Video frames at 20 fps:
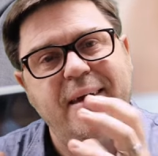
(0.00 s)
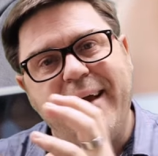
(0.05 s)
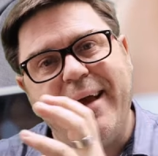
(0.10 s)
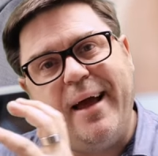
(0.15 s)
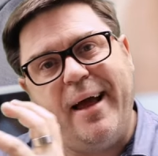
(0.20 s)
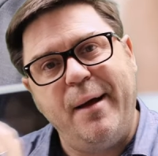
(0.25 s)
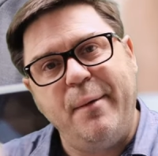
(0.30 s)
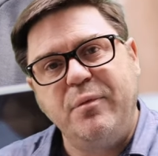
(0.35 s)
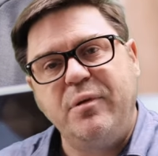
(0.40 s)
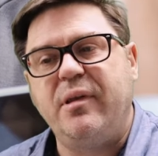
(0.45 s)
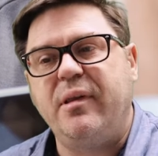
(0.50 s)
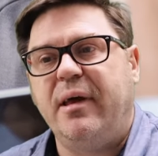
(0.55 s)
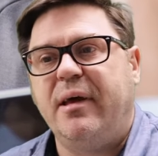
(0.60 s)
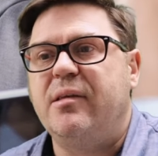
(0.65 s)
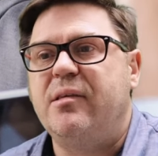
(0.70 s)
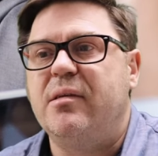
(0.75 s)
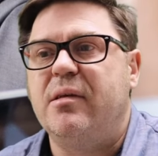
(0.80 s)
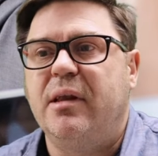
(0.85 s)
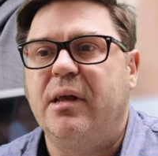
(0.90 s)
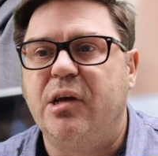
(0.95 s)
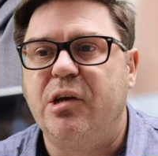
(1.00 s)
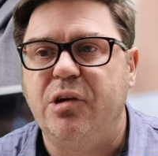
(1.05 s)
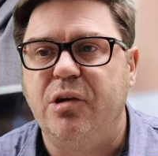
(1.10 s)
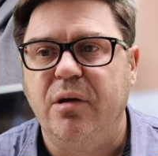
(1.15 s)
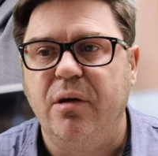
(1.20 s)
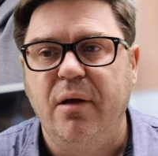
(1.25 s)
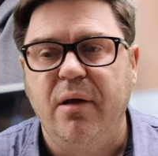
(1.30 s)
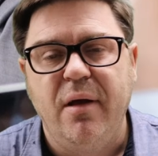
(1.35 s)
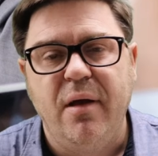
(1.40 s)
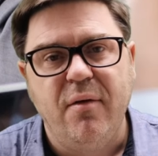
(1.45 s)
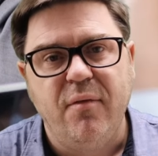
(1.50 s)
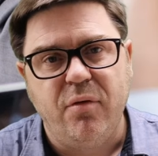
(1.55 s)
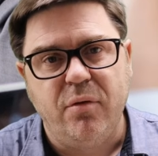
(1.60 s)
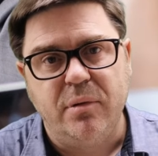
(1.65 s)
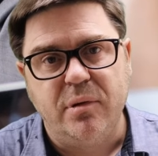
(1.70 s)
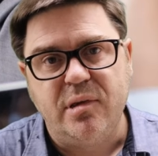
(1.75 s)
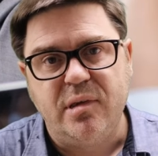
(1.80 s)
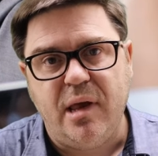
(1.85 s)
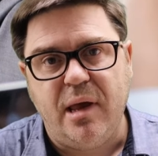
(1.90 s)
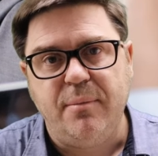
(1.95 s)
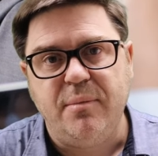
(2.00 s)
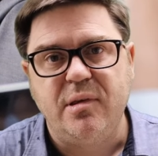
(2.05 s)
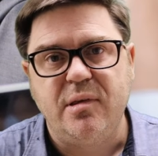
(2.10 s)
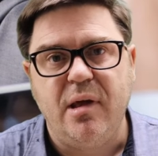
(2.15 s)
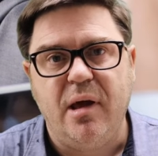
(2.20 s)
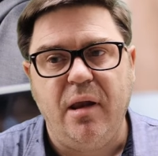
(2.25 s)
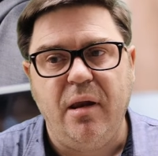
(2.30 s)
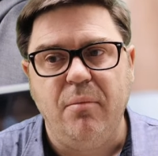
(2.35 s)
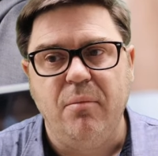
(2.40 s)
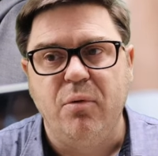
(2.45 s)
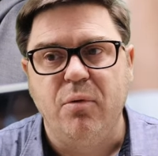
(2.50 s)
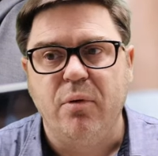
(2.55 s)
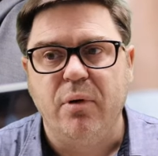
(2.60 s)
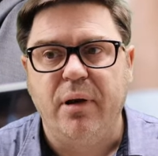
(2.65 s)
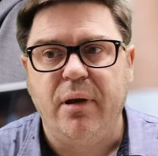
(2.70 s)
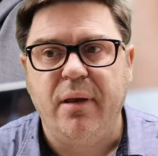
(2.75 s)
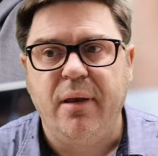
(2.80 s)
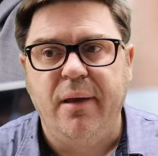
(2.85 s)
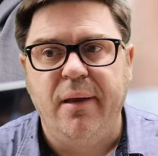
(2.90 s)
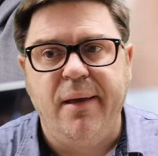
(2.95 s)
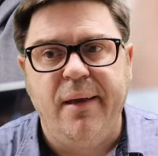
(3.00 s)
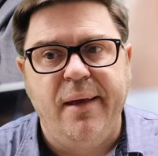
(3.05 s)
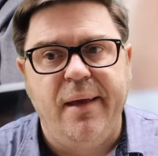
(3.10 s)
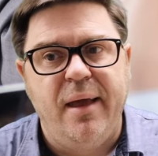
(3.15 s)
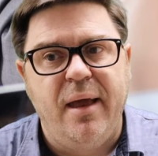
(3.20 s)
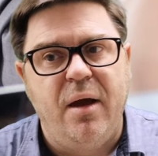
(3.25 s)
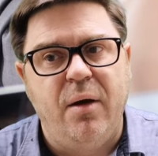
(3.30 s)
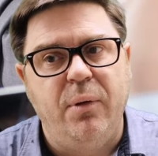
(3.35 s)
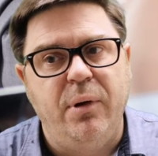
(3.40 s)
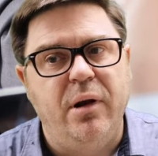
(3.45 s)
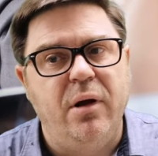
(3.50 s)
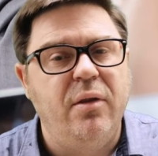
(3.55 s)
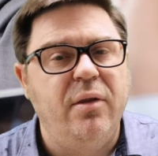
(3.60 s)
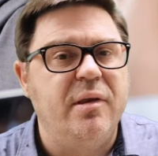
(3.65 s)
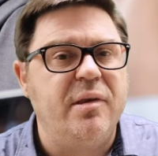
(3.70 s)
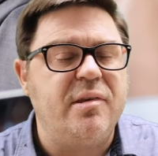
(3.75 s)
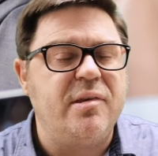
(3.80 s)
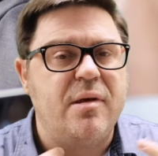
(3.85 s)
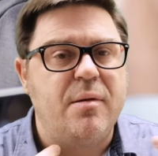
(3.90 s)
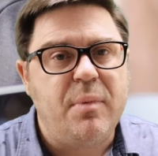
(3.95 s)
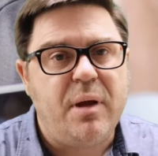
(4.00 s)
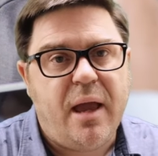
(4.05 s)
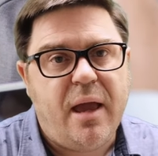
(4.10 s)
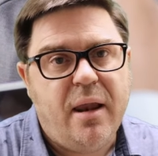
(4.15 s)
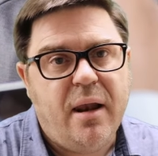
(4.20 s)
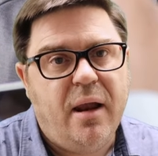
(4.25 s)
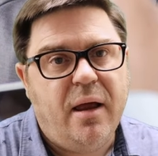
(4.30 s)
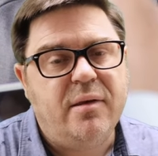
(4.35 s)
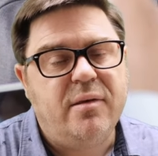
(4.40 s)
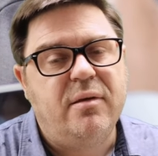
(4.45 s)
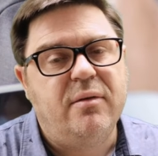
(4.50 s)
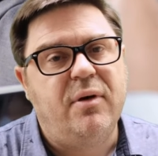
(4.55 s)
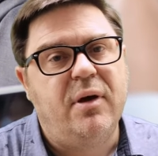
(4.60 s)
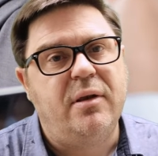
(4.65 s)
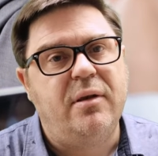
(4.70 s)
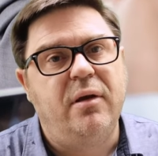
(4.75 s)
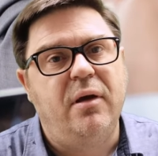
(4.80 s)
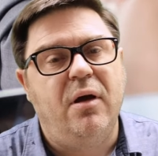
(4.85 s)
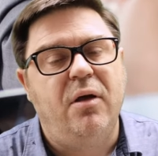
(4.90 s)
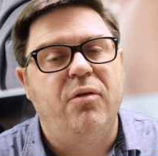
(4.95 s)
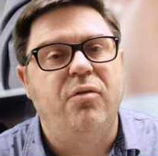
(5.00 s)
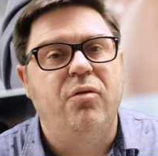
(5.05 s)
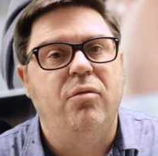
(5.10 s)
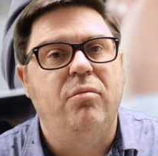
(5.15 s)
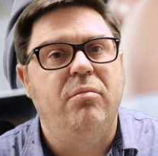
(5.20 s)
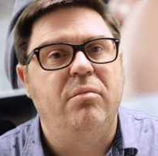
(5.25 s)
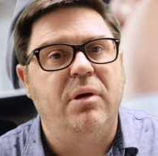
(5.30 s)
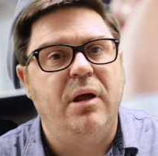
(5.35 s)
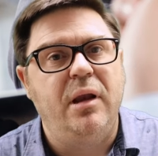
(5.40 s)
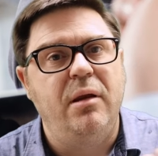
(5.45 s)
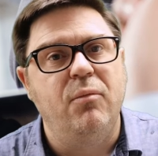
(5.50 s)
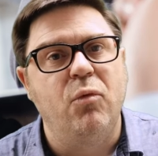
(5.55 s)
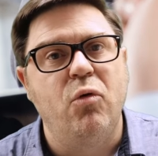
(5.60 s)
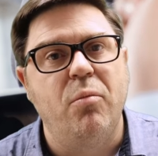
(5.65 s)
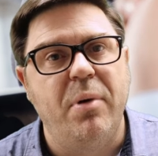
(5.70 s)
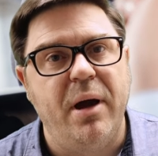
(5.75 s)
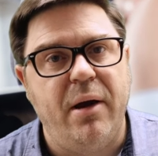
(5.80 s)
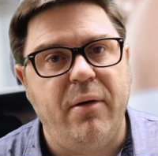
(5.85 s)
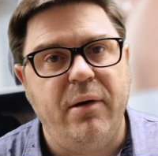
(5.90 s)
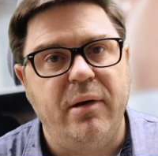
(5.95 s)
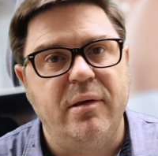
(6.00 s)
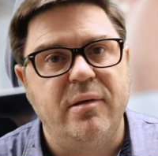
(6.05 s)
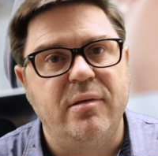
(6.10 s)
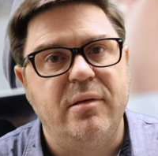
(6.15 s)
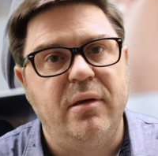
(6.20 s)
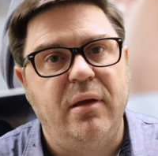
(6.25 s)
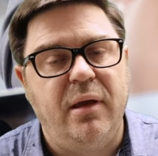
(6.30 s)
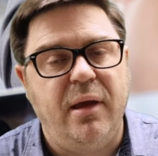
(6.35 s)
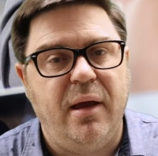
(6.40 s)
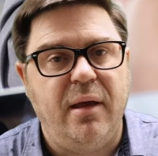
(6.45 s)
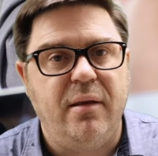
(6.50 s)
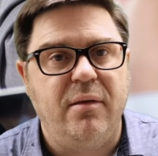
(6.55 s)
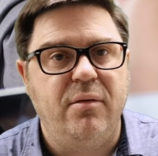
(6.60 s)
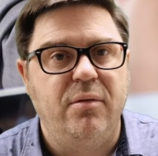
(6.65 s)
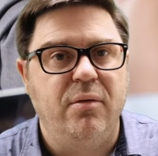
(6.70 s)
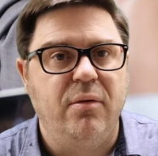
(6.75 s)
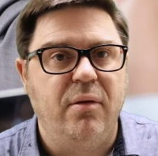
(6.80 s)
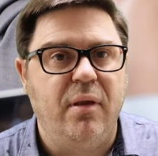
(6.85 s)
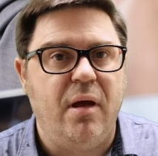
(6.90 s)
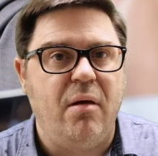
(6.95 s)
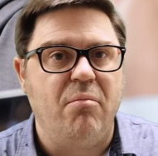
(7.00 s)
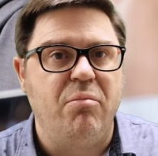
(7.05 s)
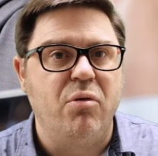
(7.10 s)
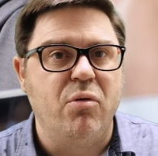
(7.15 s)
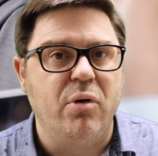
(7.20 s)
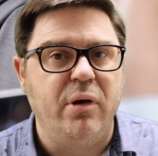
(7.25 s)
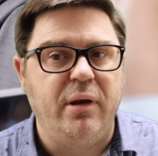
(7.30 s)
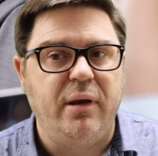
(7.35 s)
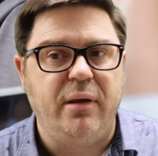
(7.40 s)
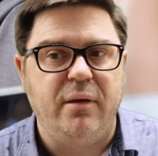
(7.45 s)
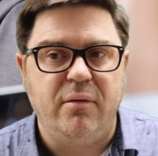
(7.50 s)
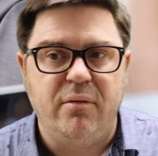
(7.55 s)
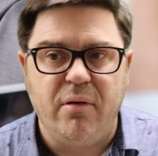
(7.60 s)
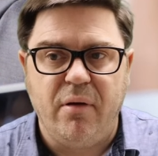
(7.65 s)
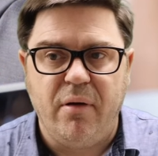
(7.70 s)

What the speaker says: come to that selection from the same starting point. We know that some candidates have had to go through many more barriers to get to that point in